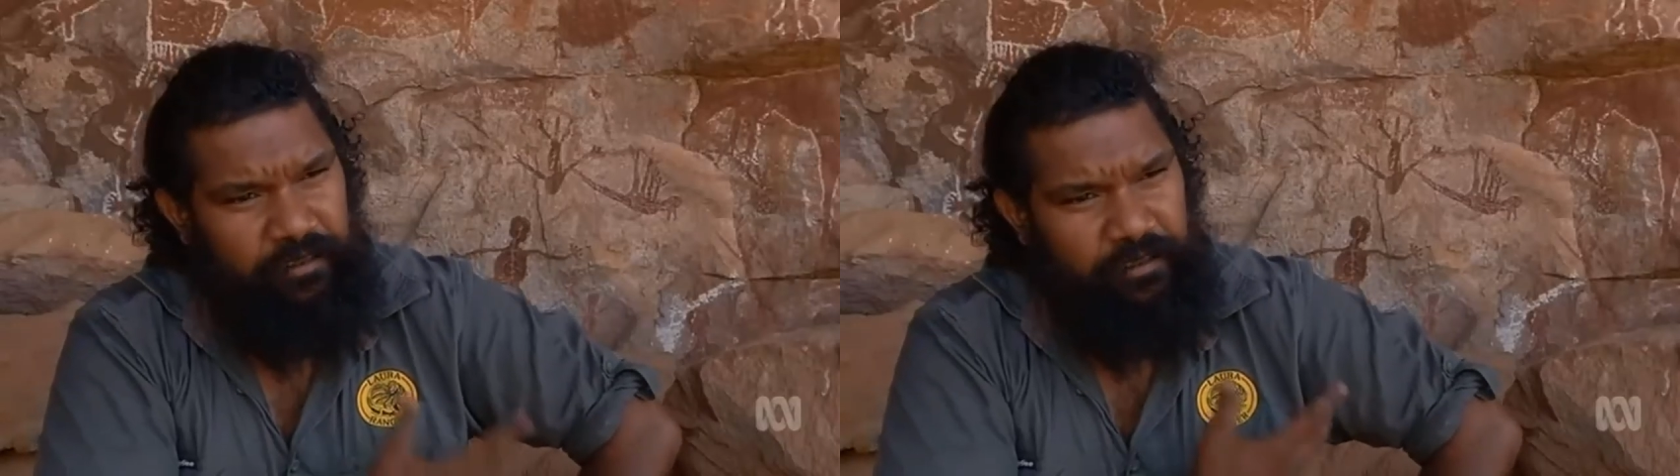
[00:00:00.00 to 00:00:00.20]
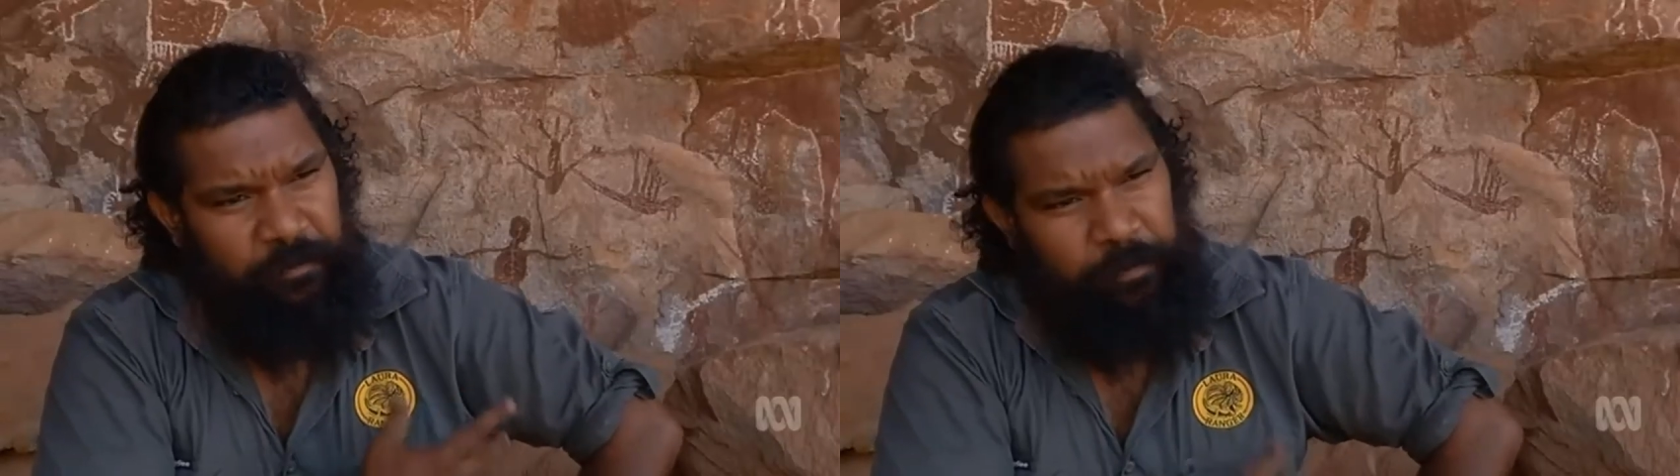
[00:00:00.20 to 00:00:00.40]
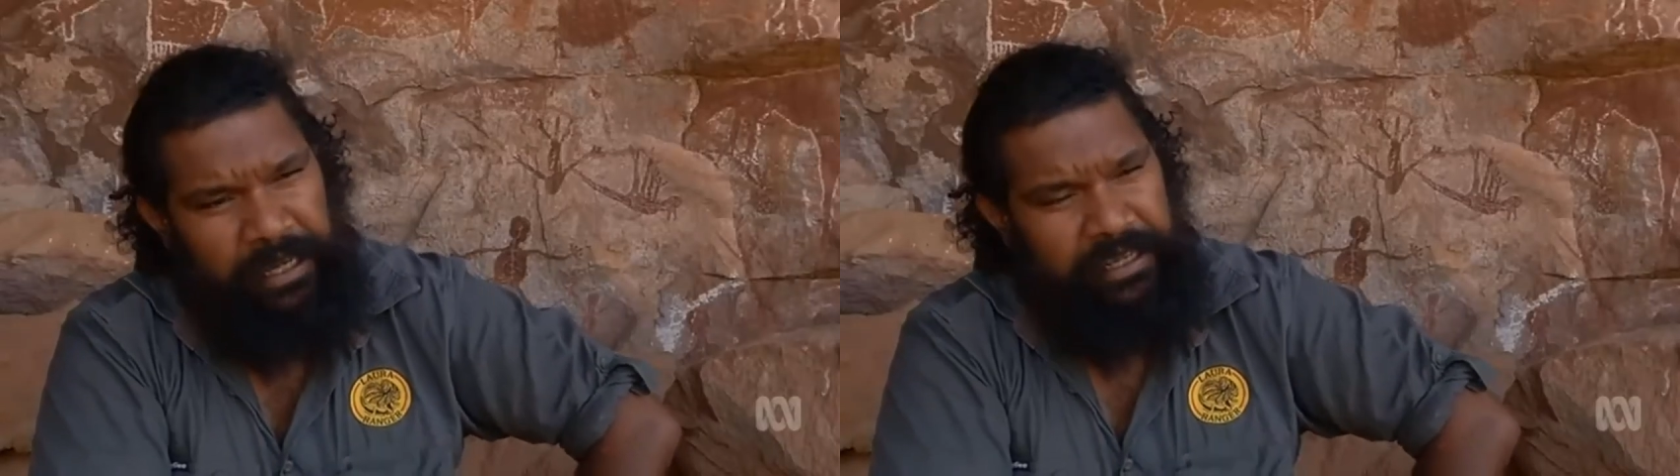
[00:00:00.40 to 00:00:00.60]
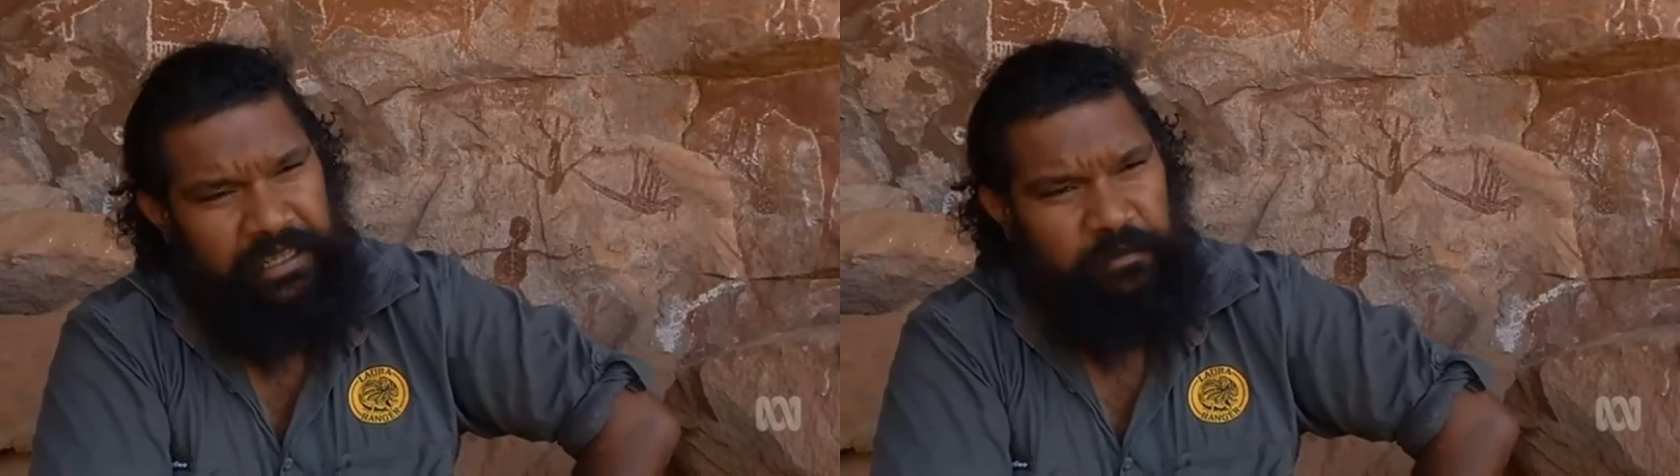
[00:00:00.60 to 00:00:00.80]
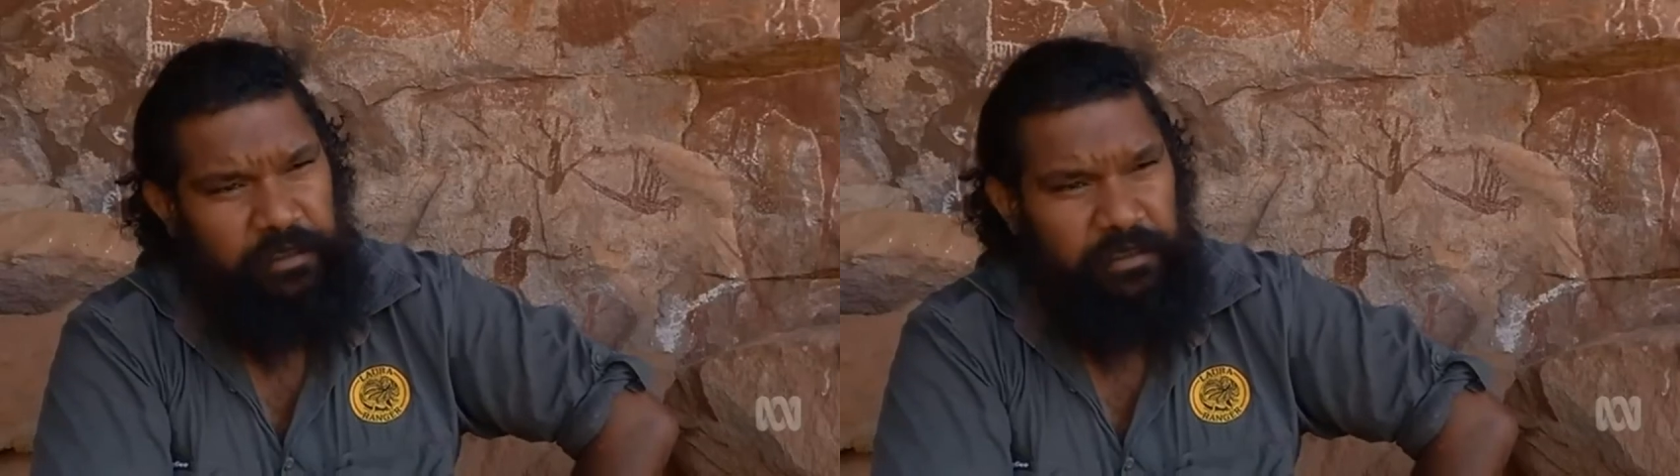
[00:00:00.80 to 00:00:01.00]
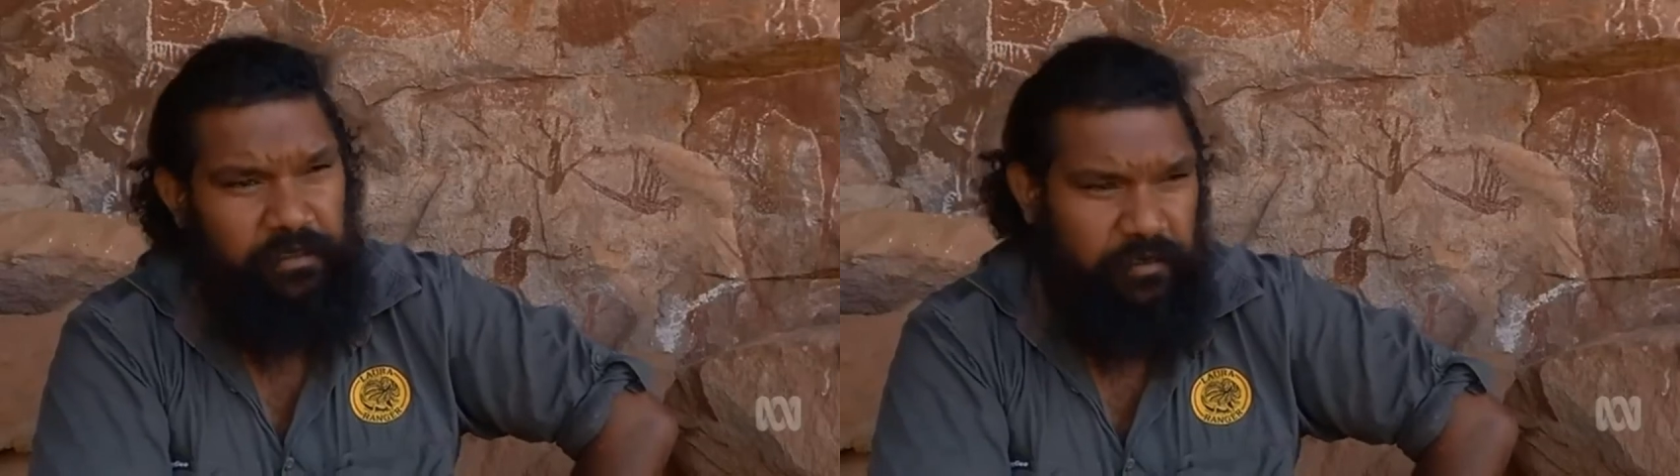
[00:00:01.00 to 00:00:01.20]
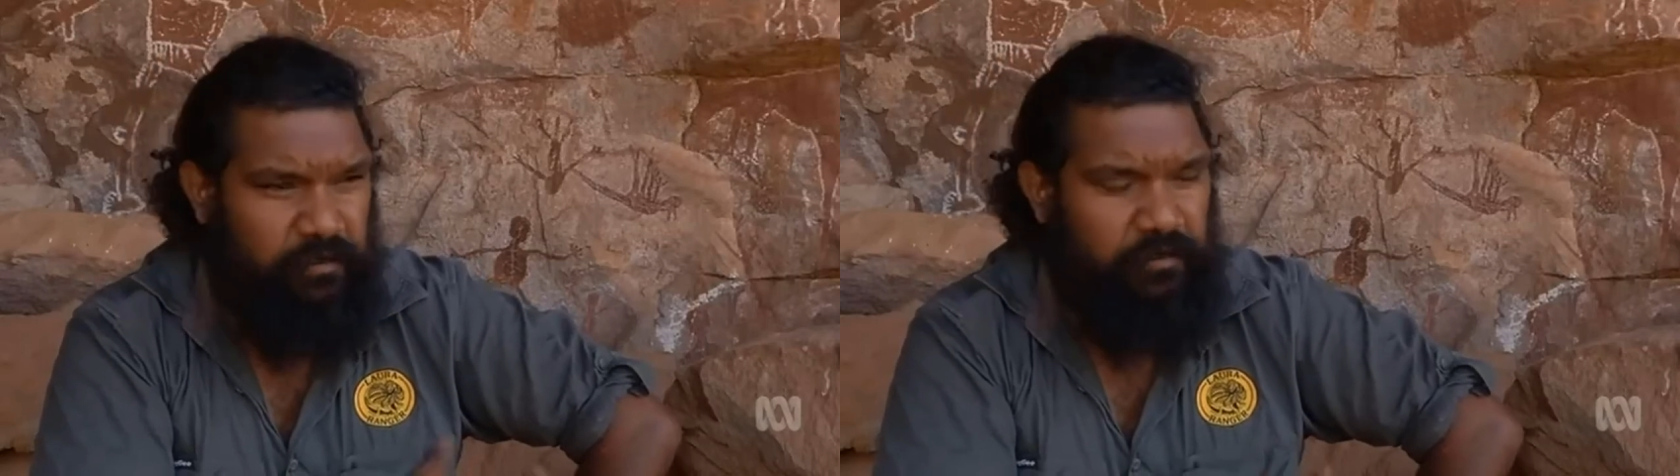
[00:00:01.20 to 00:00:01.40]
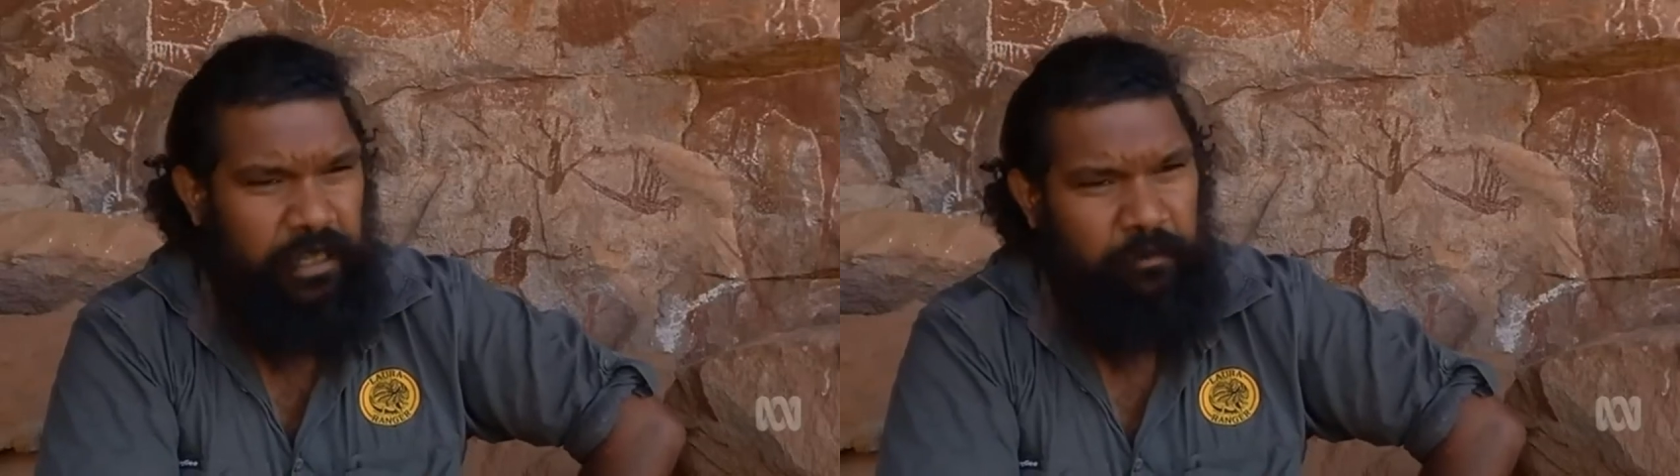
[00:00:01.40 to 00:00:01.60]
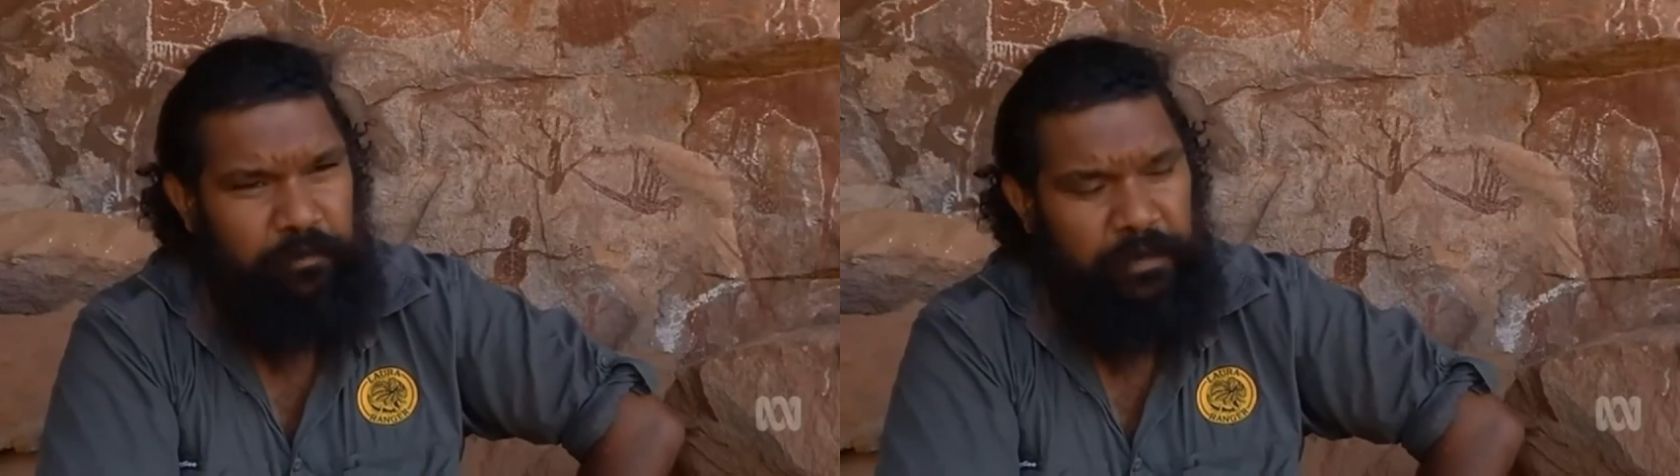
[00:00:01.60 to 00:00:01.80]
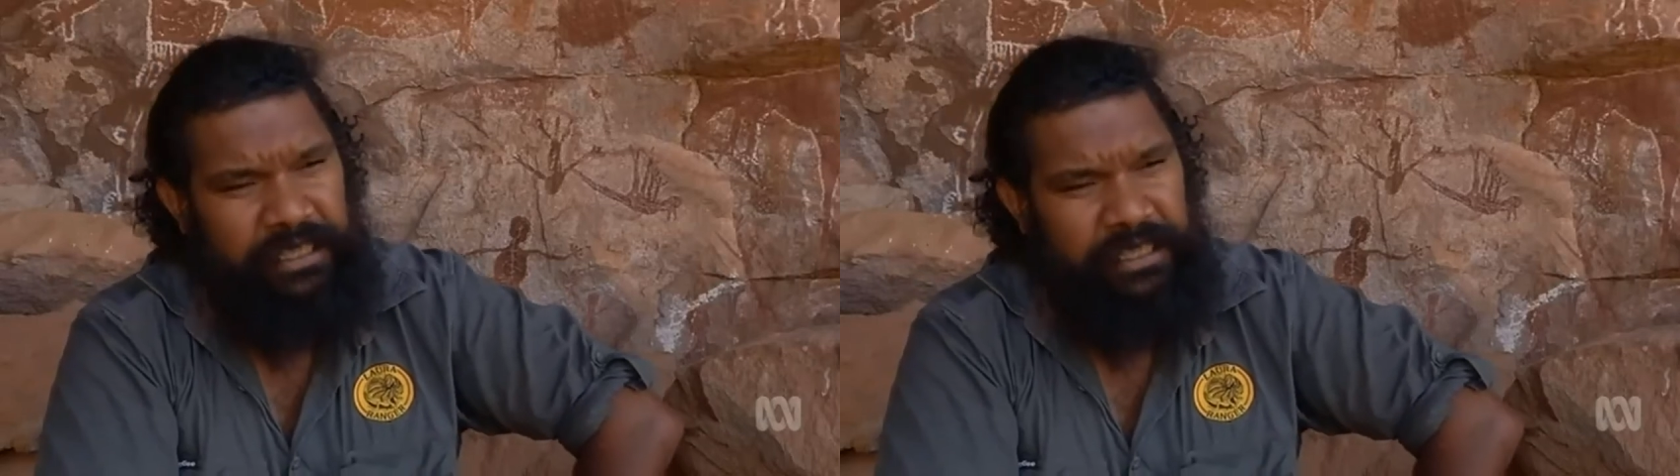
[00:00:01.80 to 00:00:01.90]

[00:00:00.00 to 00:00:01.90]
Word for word: the paintings would um,